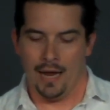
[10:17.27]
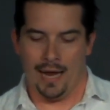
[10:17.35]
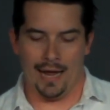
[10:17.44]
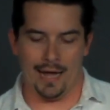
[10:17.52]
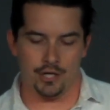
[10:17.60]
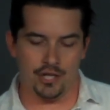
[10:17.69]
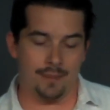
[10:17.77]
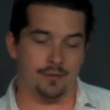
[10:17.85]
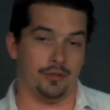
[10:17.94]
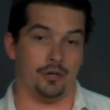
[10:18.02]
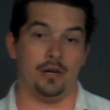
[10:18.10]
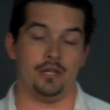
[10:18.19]
And chapter
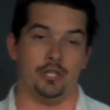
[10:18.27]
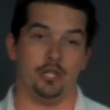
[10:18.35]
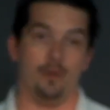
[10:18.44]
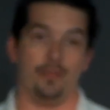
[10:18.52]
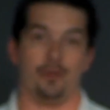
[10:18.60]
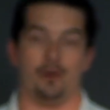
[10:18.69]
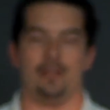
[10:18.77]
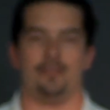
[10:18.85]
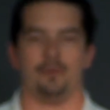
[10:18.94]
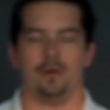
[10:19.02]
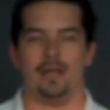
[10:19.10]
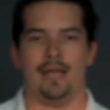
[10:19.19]
32 and
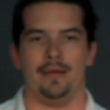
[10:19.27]
33,